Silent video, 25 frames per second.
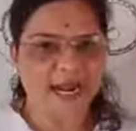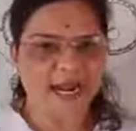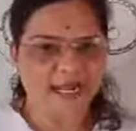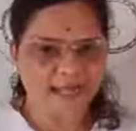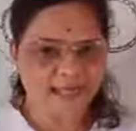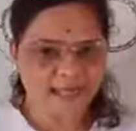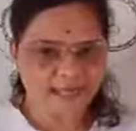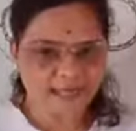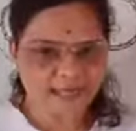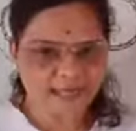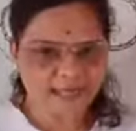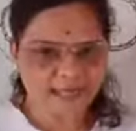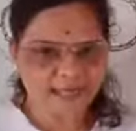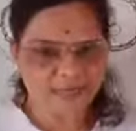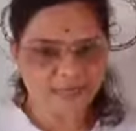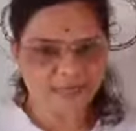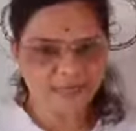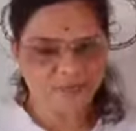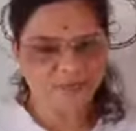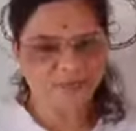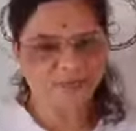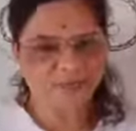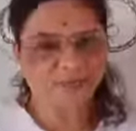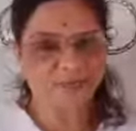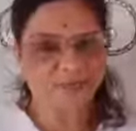At that
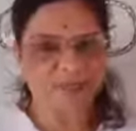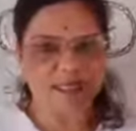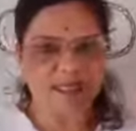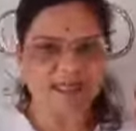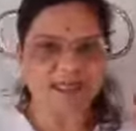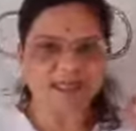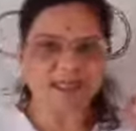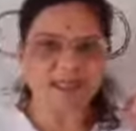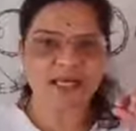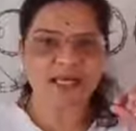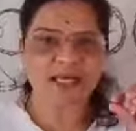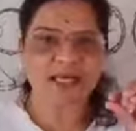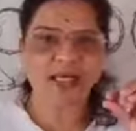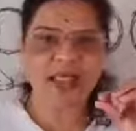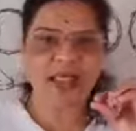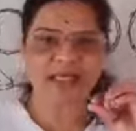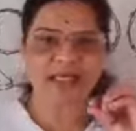time, the personal